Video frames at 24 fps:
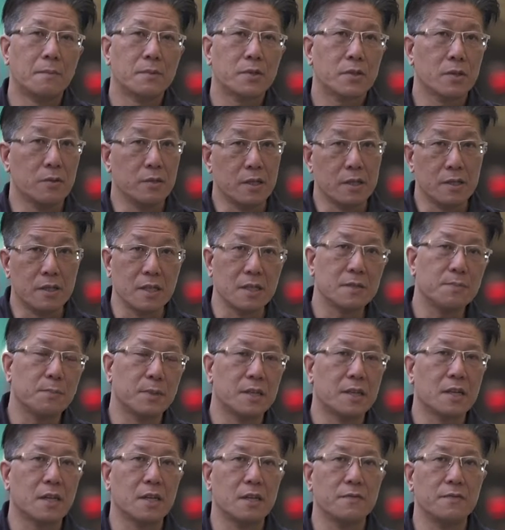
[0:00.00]
So in this
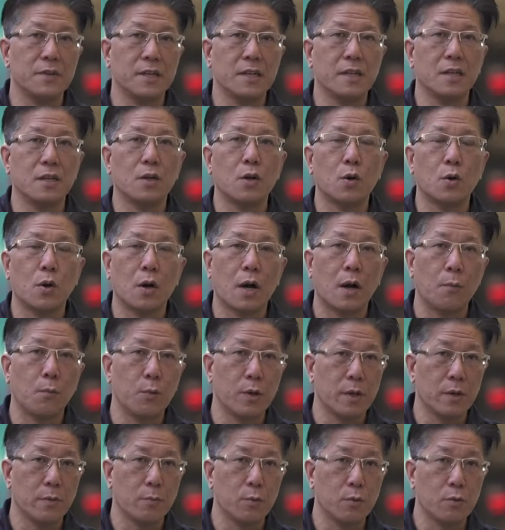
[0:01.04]
particular video,
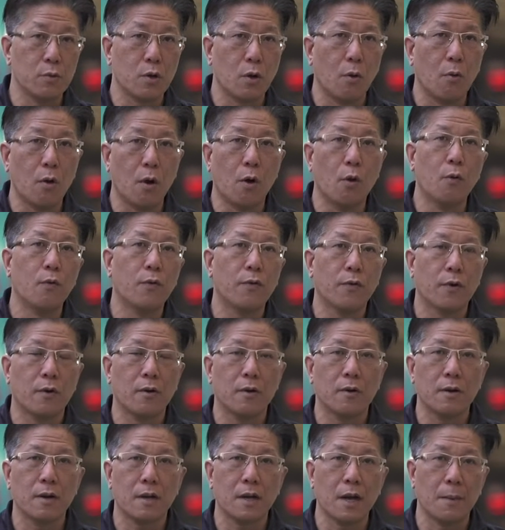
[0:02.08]
we will go
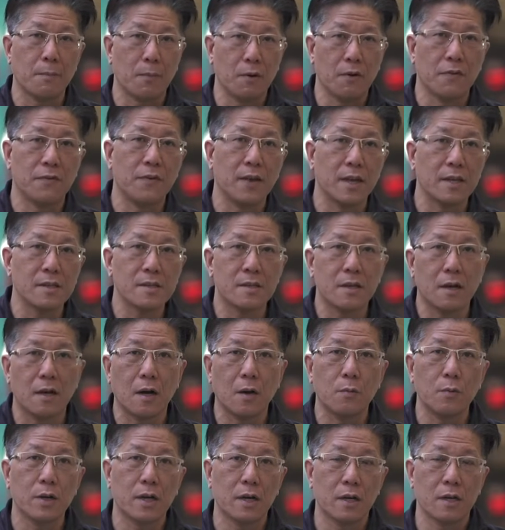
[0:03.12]
over a couple of things.
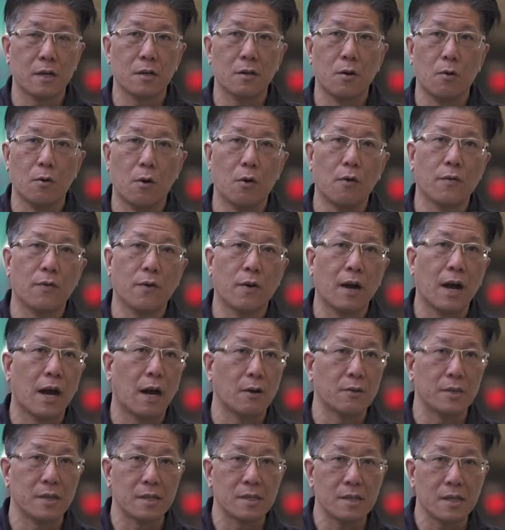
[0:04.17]
We're gonna go over
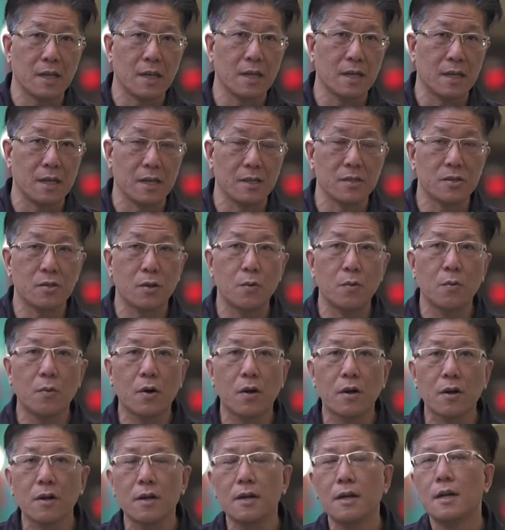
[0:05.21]
how this heated insole
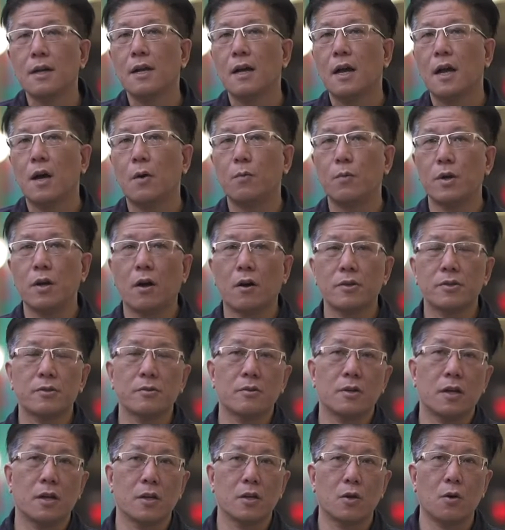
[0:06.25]
works. And we're
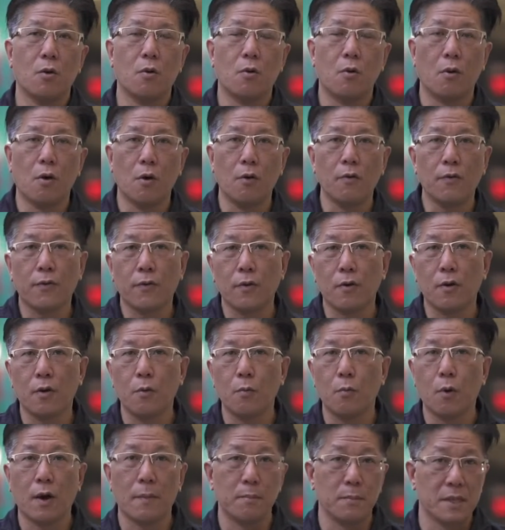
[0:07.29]
also gonna go over
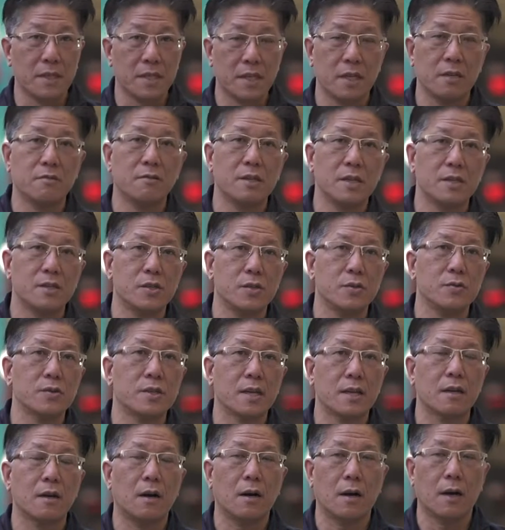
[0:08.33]
what material is
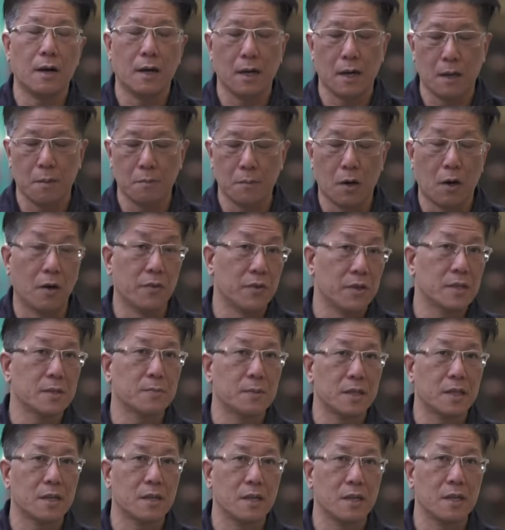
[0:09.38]
using on this
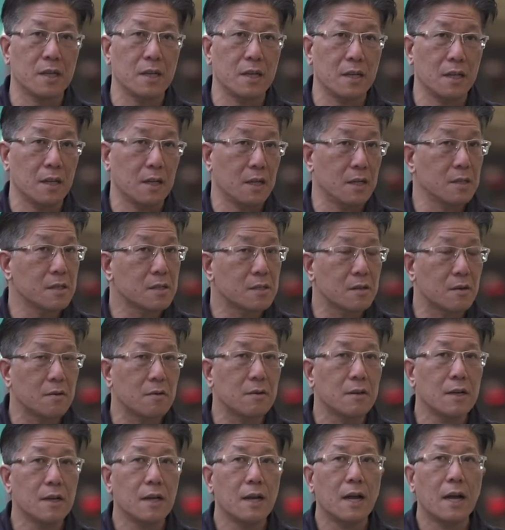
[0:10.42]
particular heated insole.